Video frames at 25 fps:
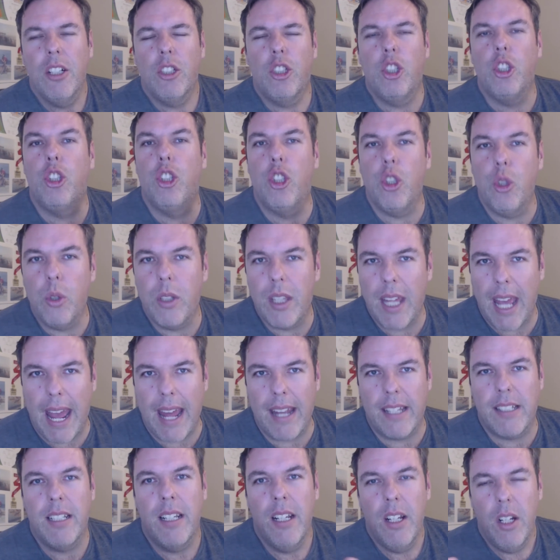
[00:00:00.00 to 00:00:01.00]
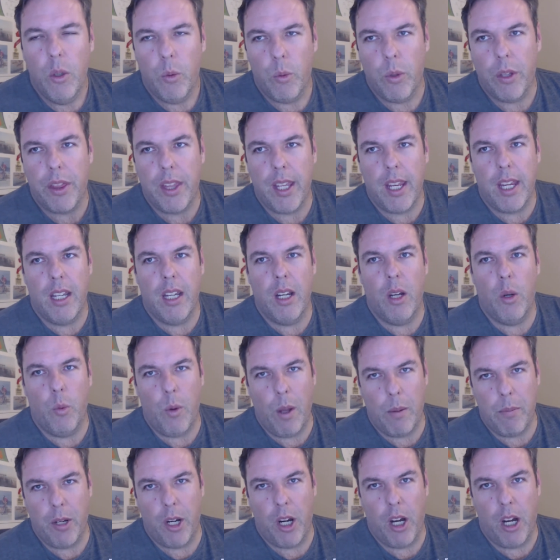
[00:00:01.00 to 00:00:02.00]
to do that within
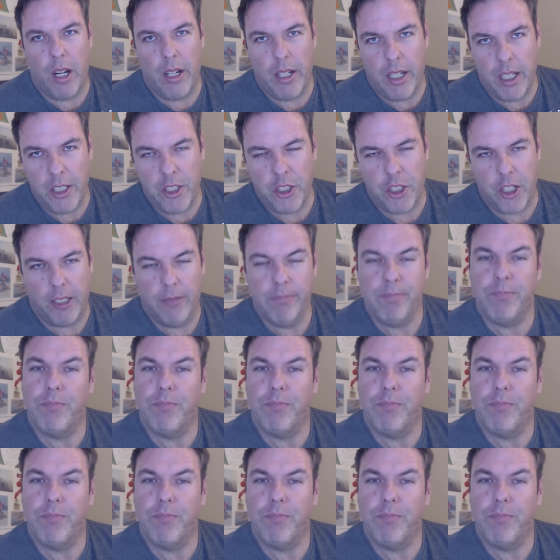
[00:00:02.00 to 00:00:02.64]
WebinarNinja.